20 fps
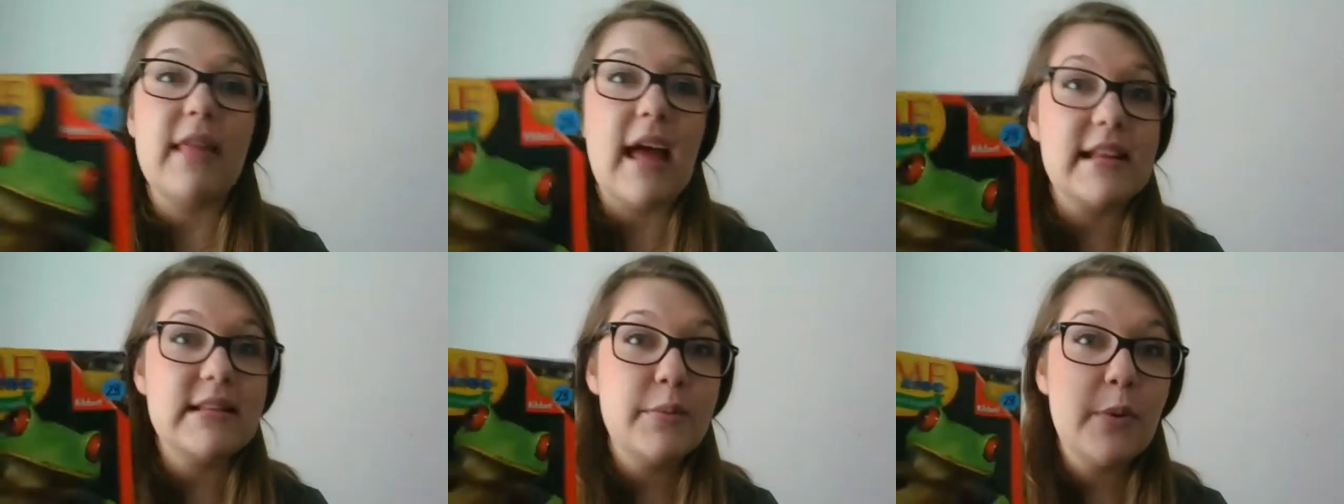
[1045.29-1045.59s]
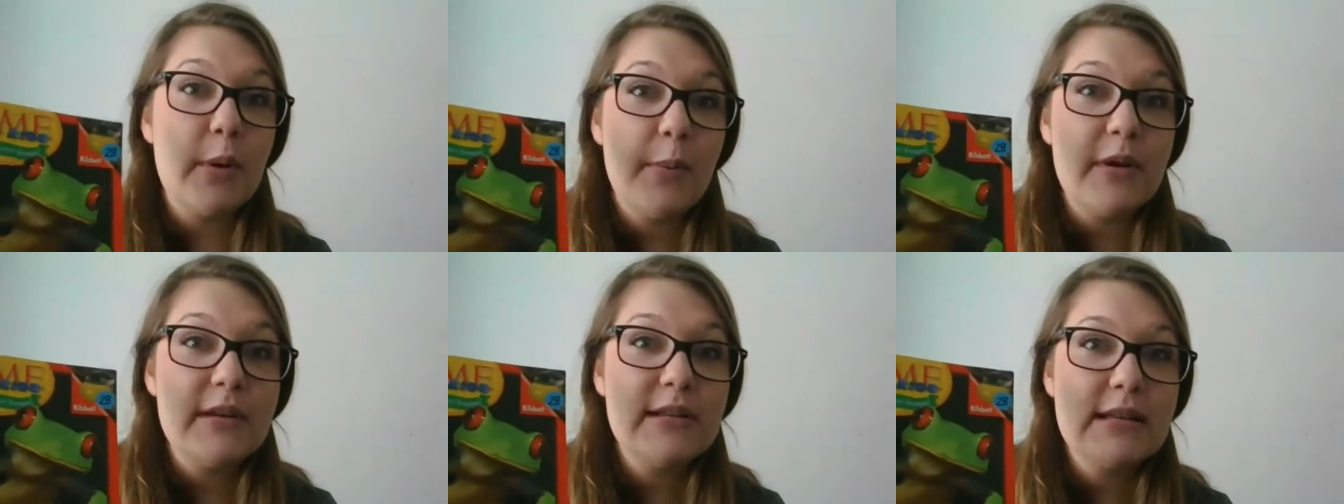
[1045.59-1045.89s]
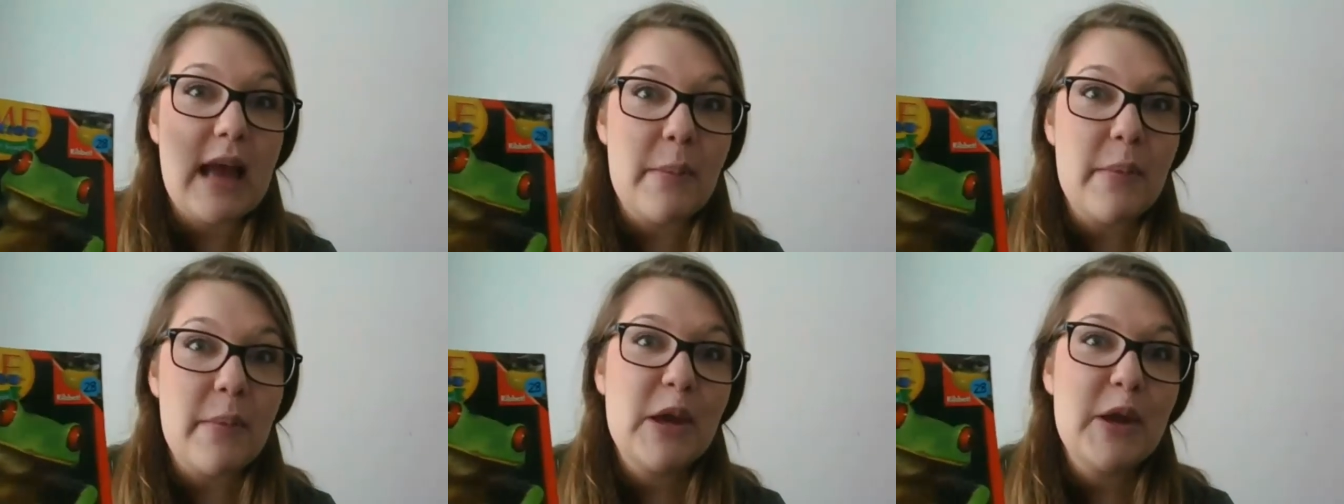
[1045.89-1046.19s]
lots more books
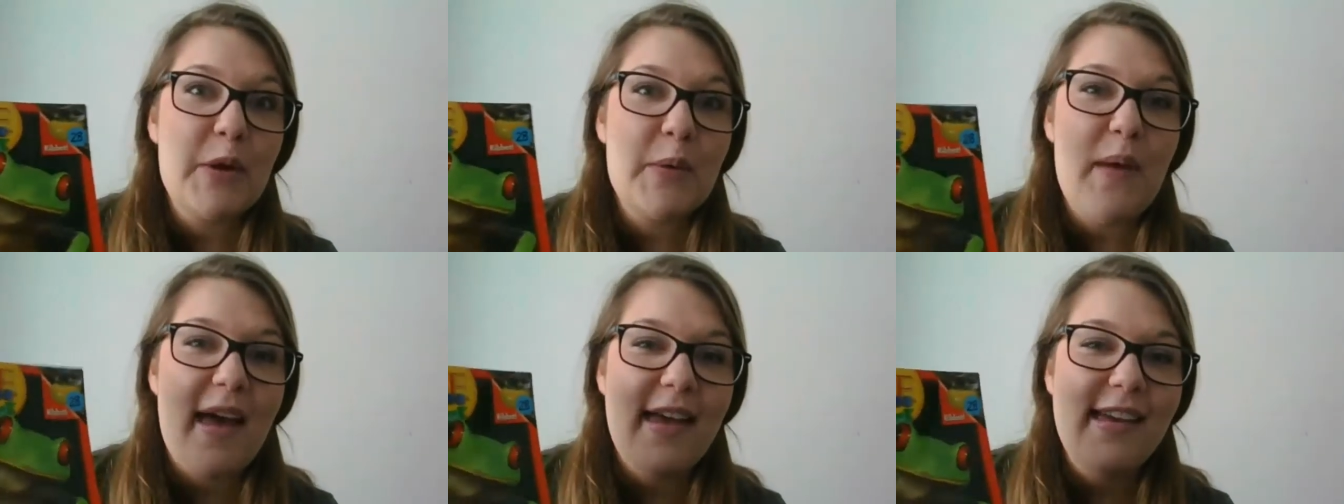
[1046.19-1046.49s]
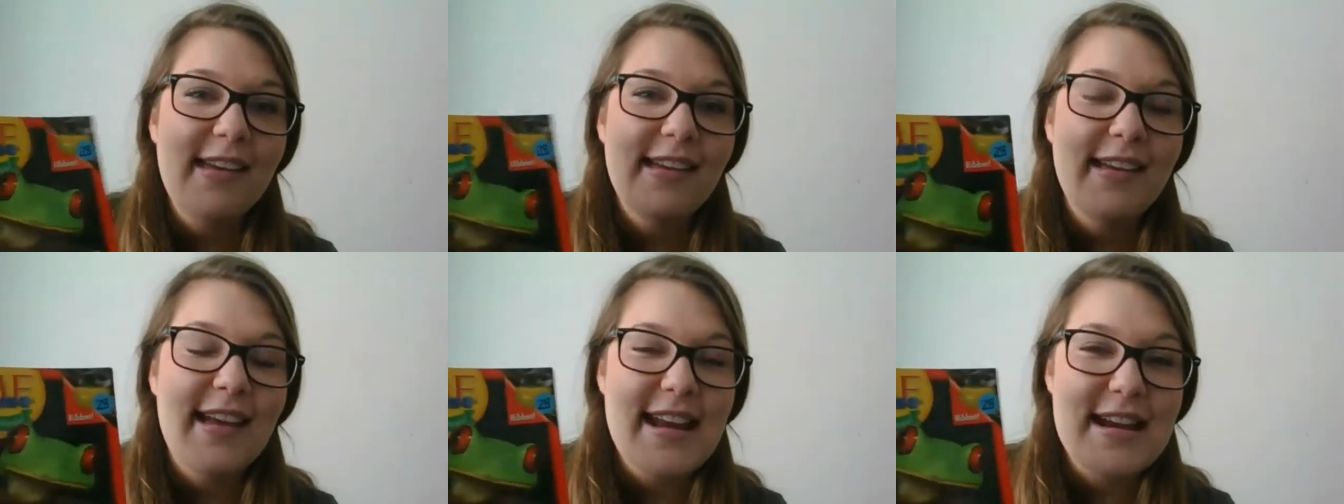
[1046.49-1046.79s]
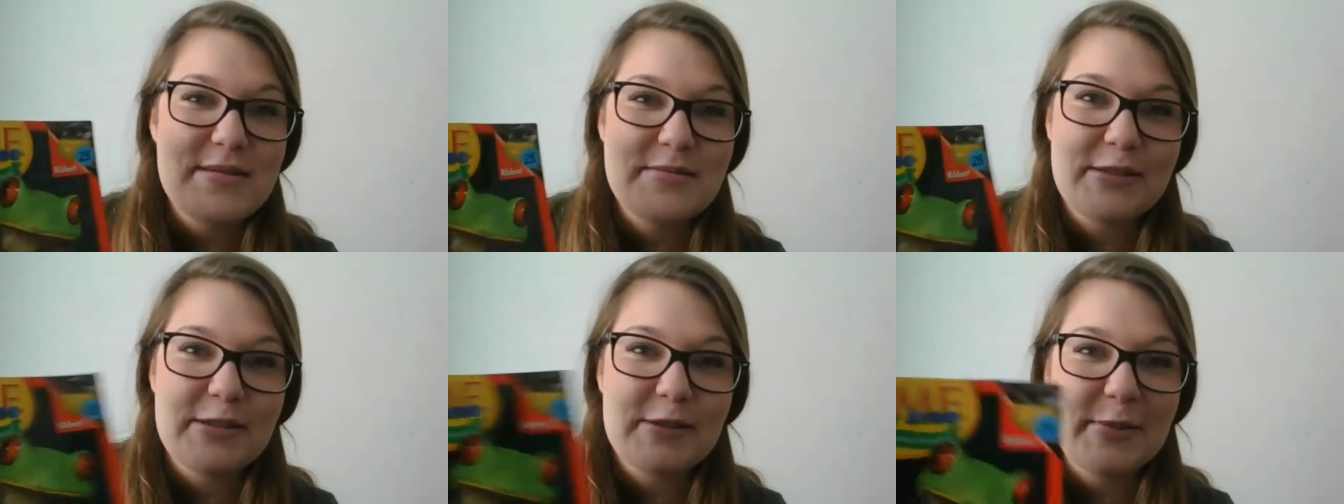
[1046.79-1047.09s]
coming your way, and
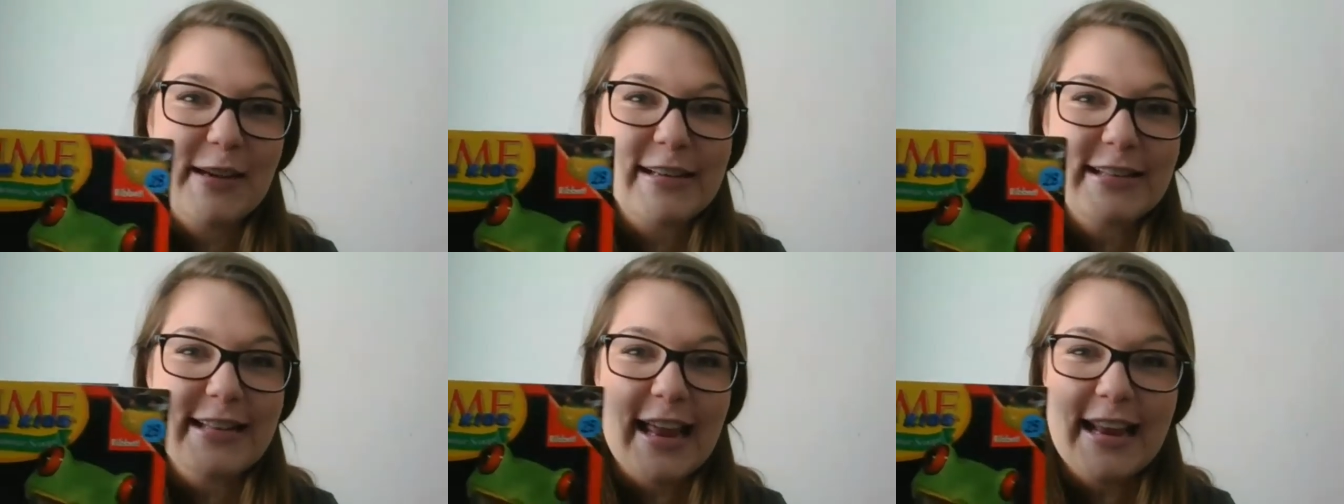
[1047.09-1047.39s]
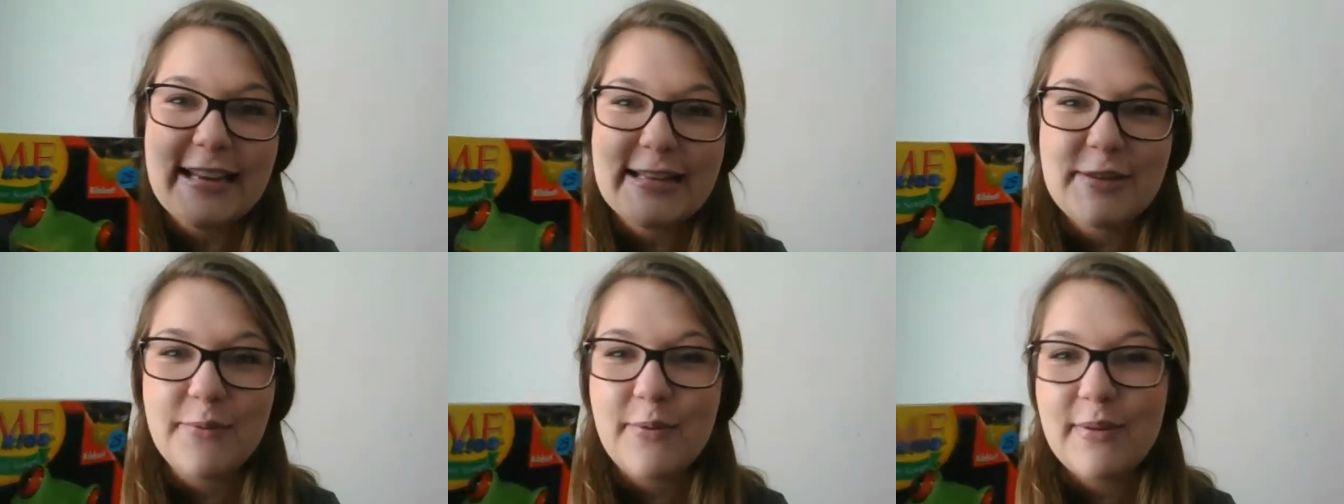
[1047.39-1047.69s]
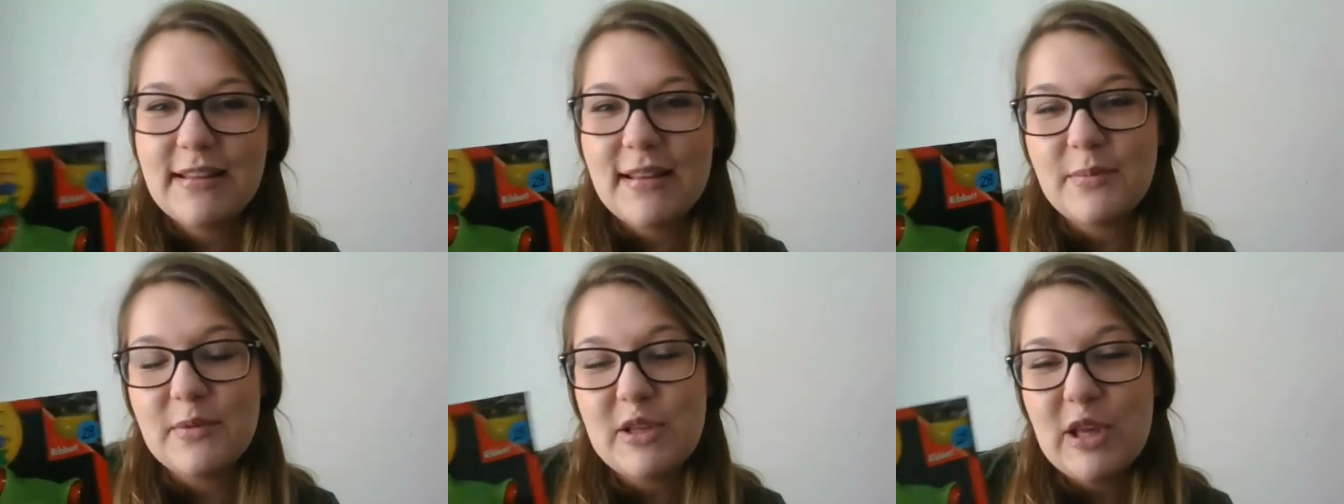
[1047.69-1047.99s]
I'm super excited to
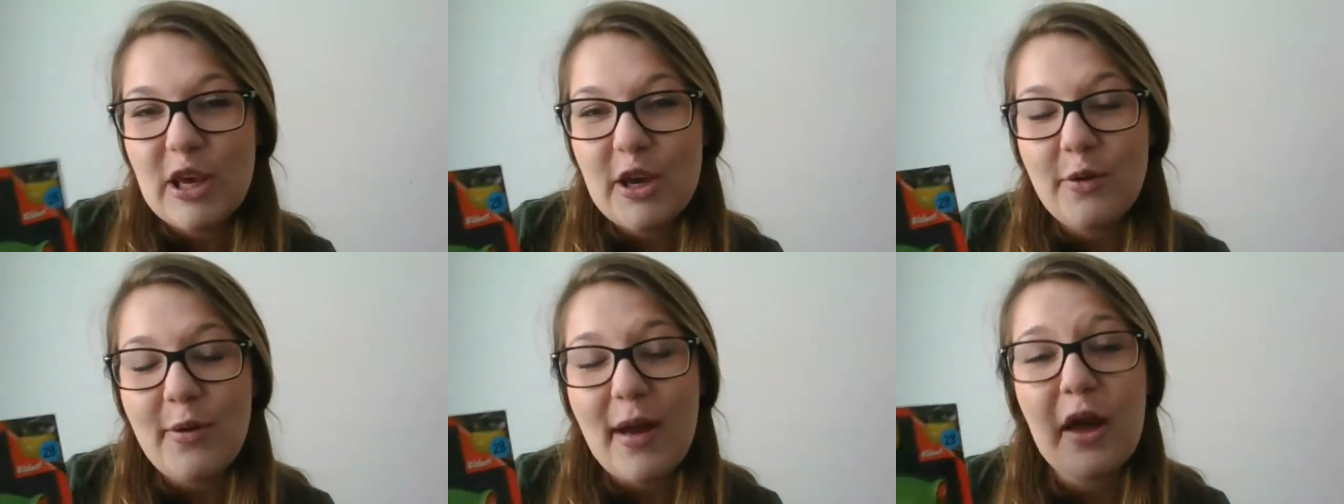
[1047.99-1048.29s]
read them to you.